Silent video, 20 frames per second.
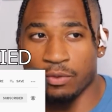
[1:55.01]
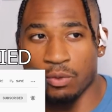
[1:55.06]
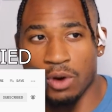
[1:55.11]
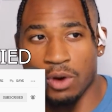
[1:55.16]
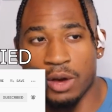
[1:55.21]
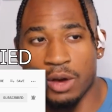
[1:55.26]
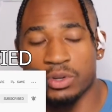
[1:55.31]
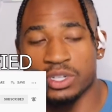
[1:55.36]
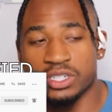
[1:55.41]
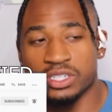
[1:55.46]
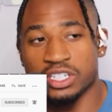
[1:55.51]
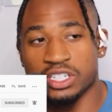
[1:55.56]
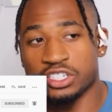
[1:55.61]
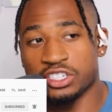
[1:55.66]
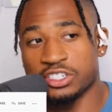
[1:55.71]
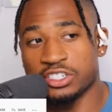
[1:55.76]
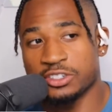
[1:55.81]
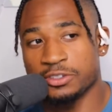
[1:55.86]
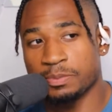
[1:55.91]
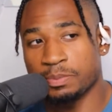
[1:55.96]
what was the
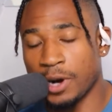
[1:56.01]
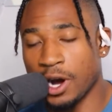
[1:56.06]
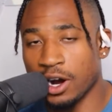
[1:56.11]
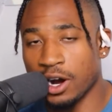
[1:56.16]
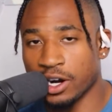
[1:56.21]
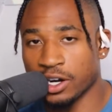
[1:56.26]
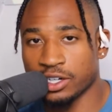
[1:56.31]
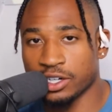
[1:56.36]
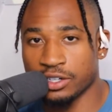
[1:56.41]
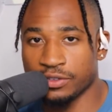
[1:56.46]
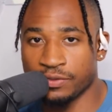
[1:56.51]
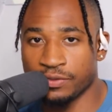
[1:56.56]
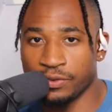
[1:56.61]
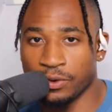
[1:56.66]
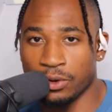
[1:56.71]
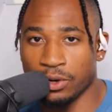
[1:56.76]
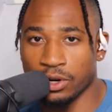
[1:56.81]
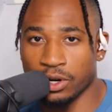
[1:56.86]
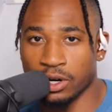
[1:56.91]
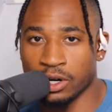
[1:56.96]
spark
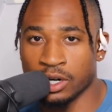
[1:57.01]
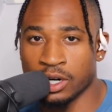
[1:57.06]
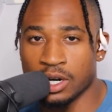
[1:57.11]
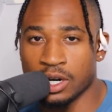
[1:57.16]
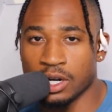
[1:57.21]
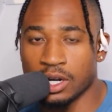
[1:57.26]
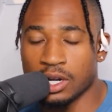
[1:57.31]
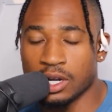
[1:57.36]
for,